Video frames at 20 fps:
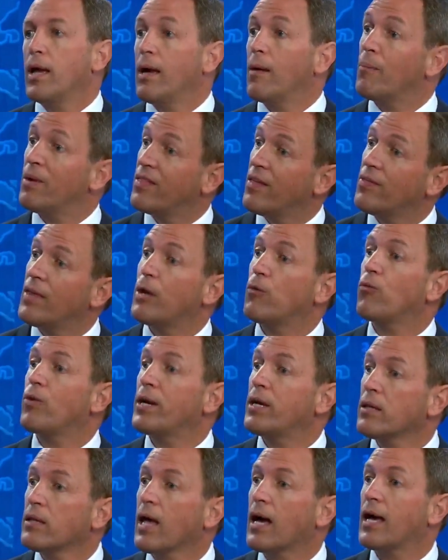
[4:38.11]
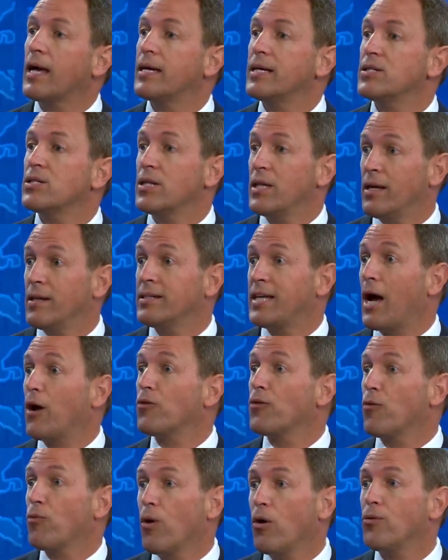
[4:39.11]
But then they realize that down
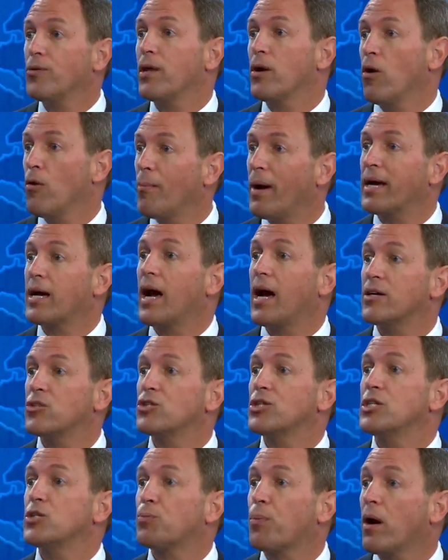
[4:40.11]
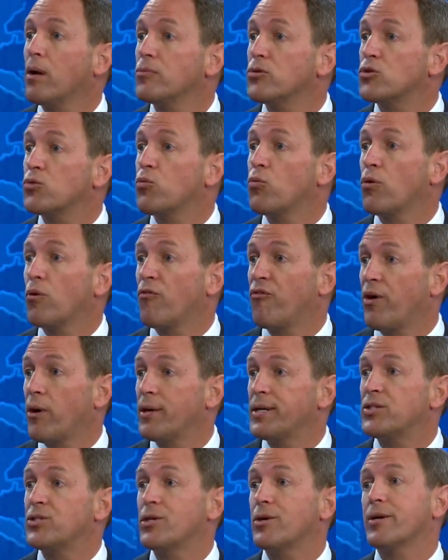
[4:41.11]
the road that, oh my gosh, these problems were
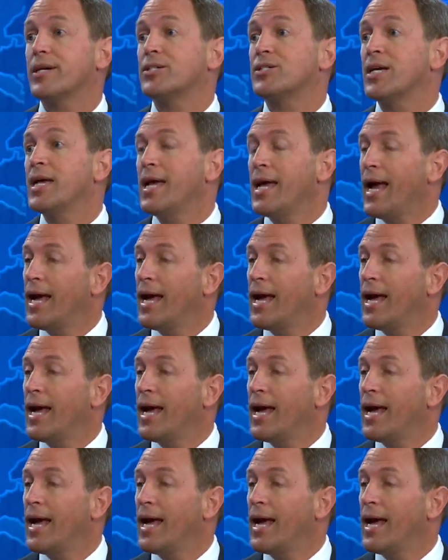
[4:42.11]
very serious.